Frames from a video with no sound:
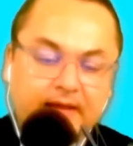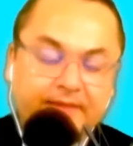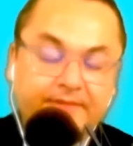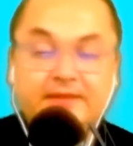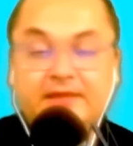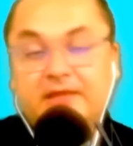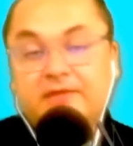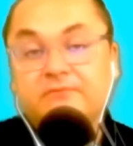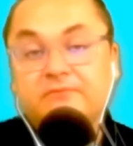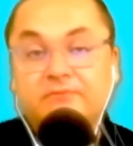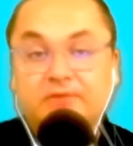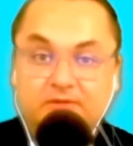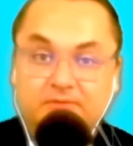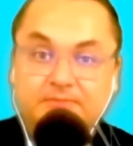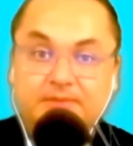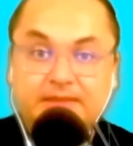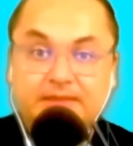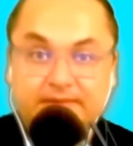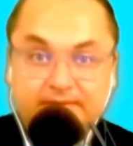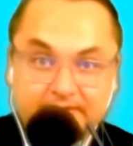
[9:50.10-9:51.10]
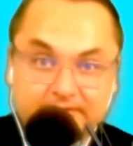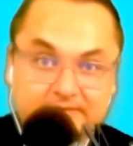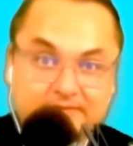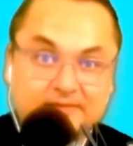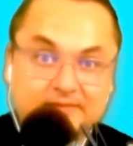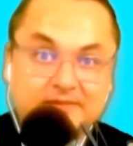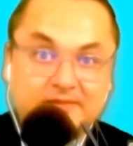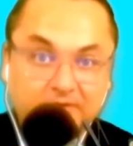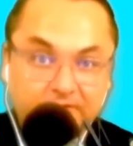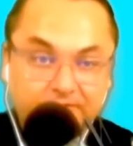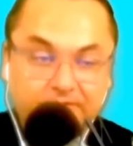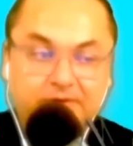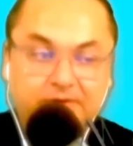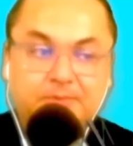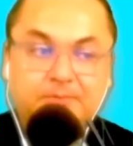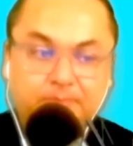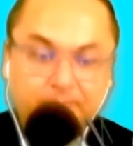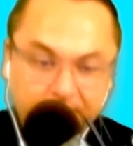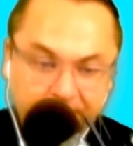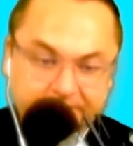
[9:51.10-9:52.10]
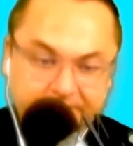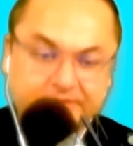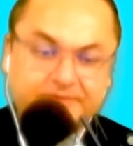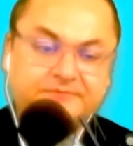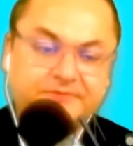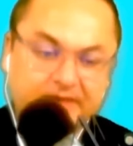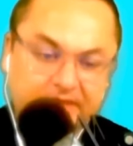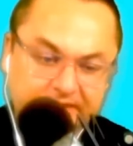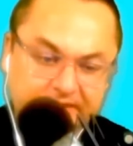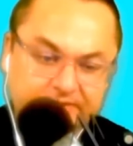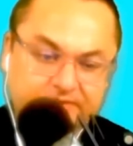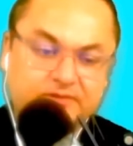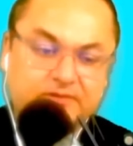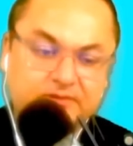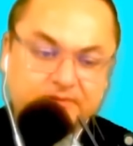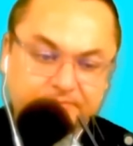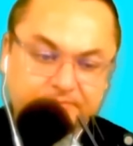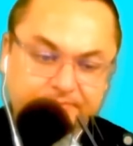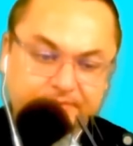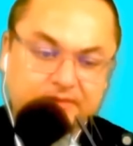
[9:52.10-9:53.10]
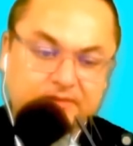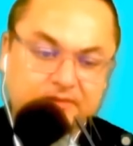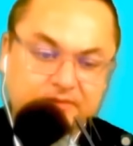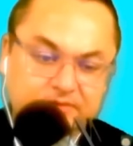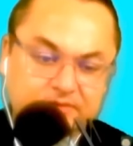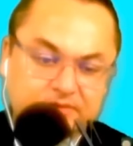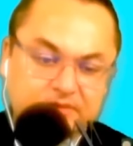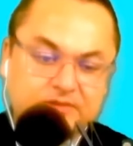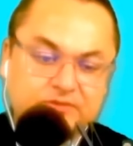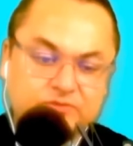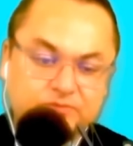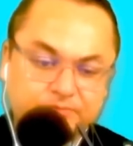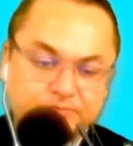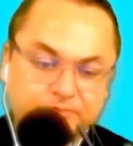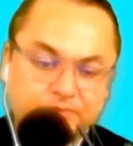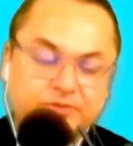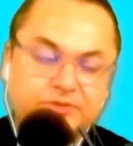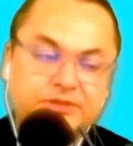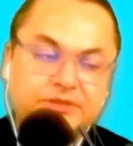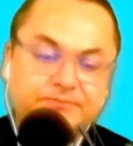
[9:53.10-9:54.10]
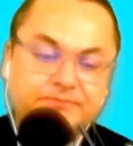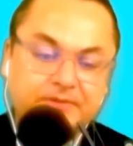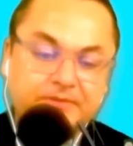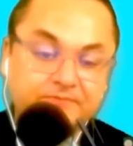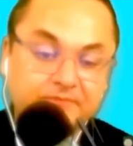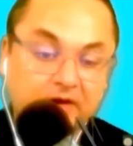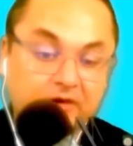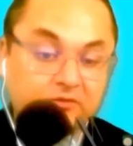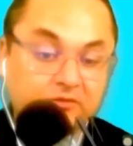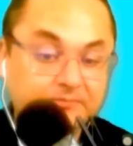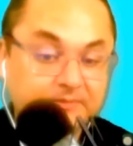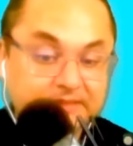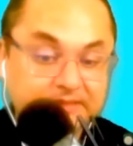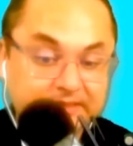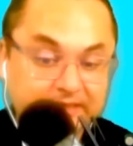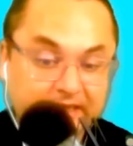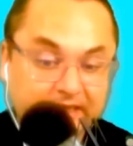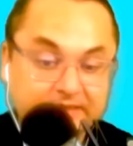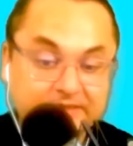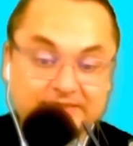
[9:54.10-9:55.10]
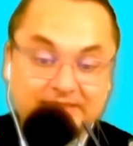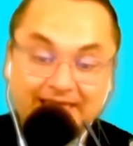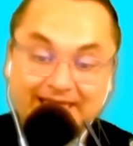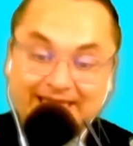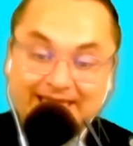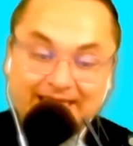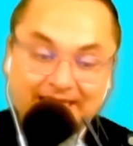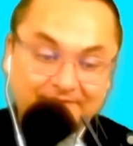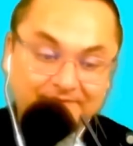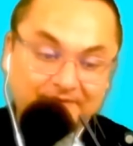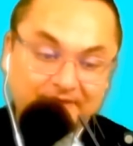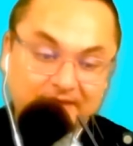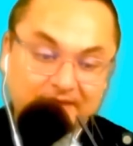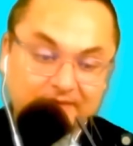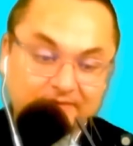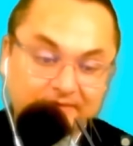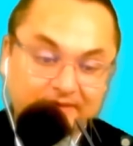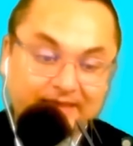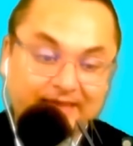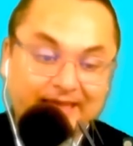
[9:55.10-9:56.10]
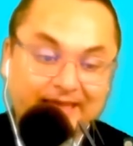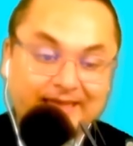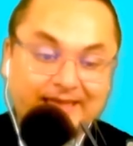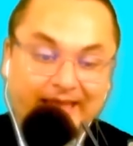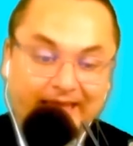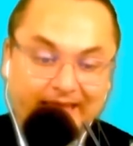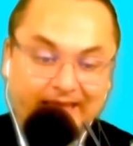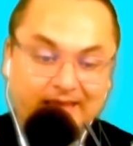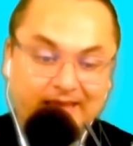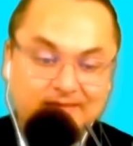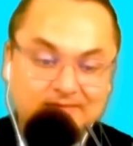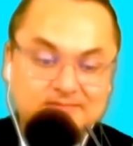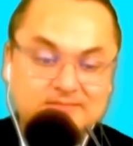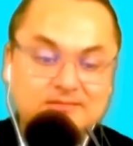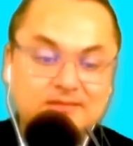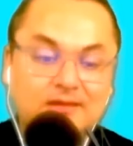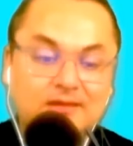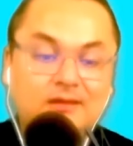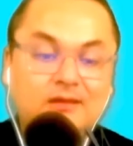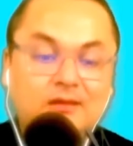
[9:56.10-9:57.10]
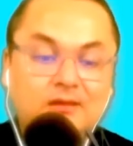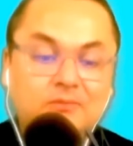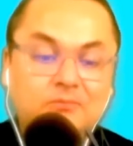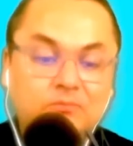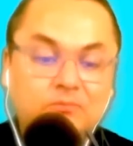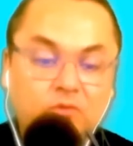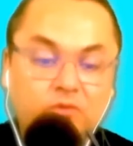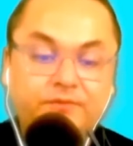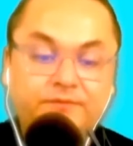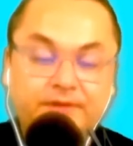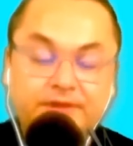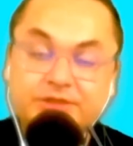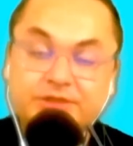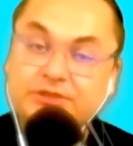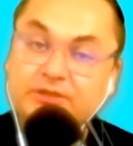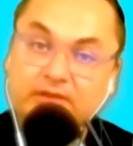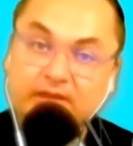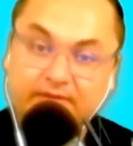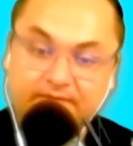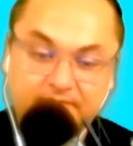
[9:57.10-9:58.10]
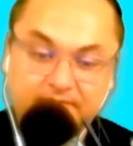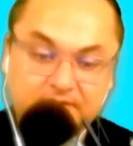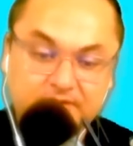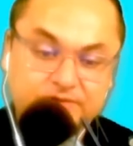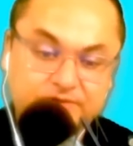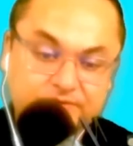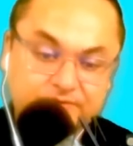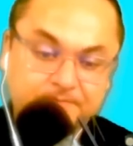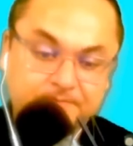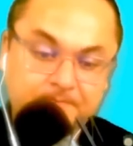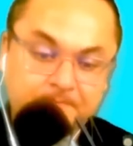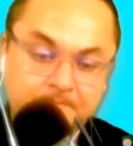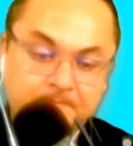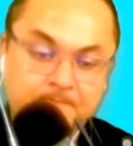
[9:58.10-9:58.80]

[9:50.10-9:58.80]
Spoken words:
The environment is another important factor because a supportive environment can significantly enhance motivation levels.